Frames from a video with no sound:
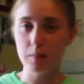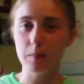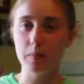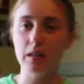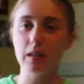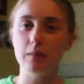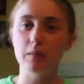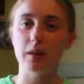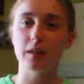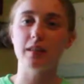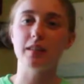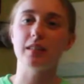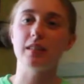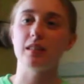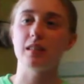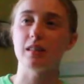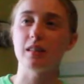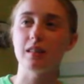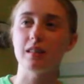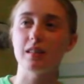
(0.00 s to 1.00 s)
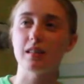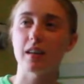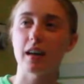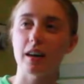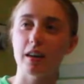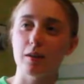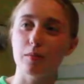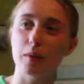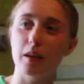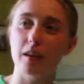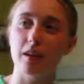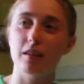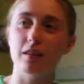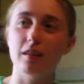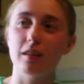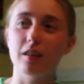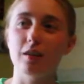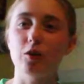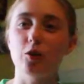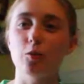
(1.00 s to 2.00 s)
Peanut butter is the second main
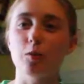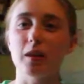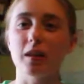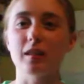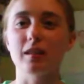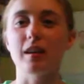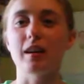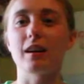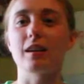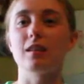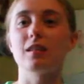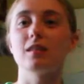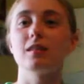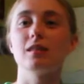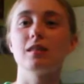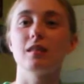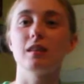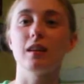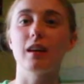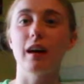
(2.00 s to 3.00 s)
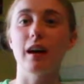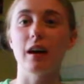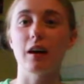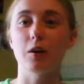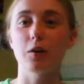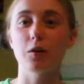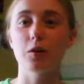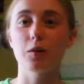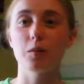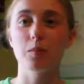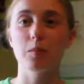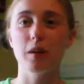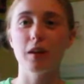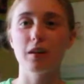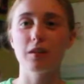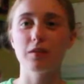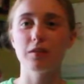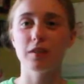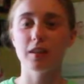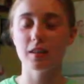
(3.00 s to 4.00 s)
ingredient in no bakes that has health
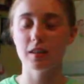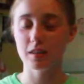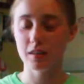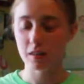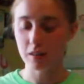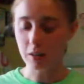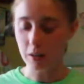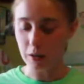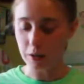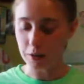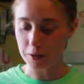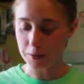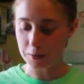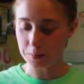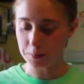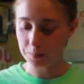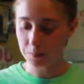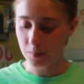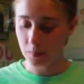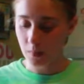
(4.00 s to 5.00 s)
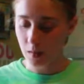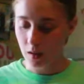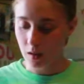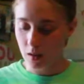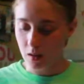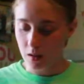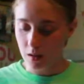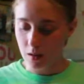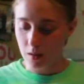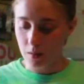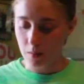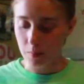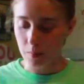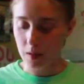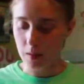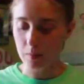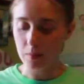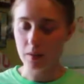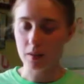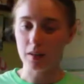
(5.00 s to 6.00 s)
benefits.
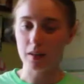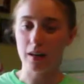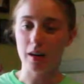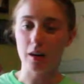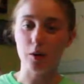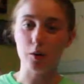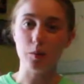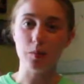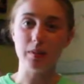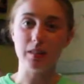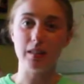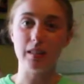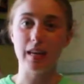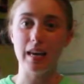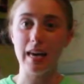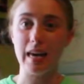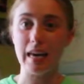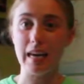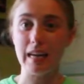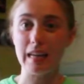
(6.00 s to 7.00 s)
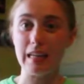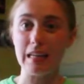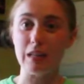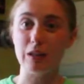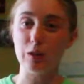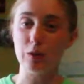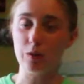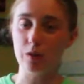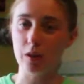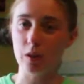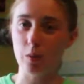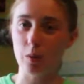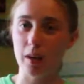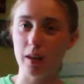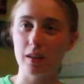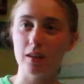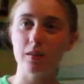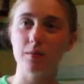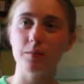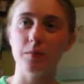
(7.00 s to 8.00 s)
Peanut butter helps aid in losing
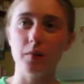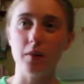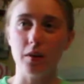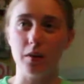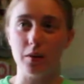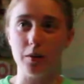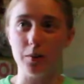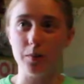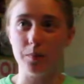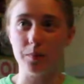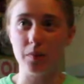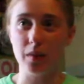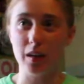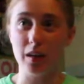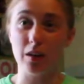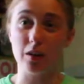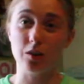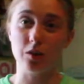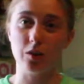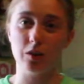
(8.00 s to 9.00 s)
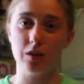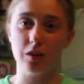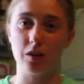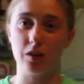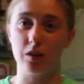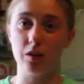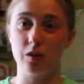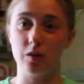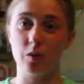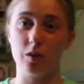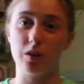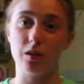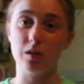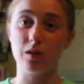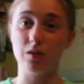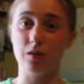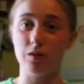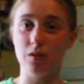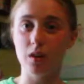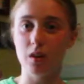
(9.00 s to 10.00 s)
weight, and also is a good source
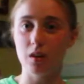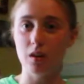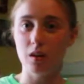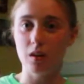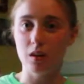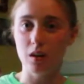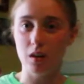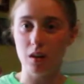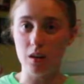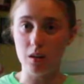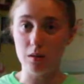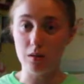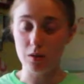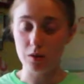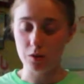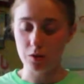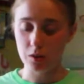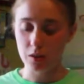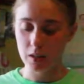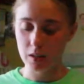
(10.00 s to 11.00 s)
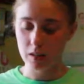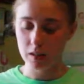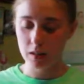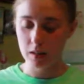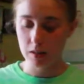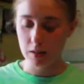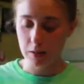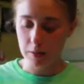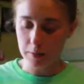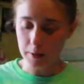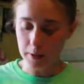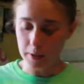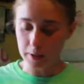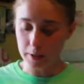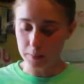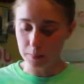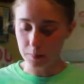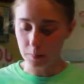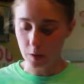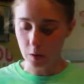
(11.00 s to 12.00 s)
of nutrients.
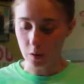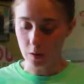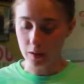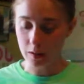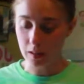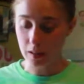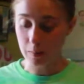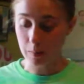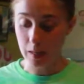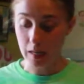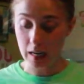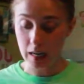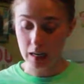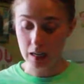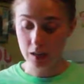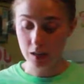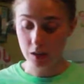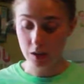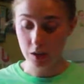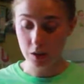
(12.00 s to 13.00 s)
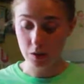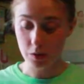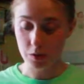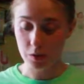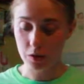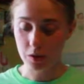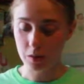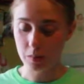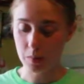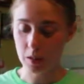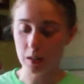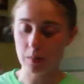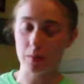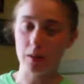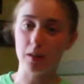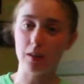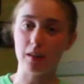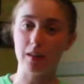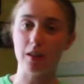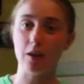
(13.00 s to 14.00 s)
According to the Peanut Institution, peanut
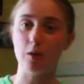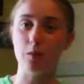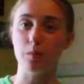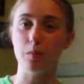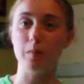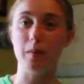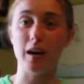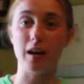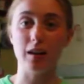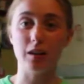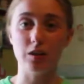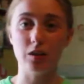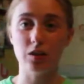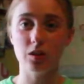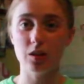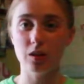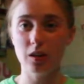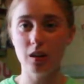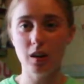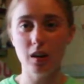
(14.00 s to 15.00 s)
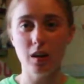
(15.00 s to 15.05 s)
butter can help manage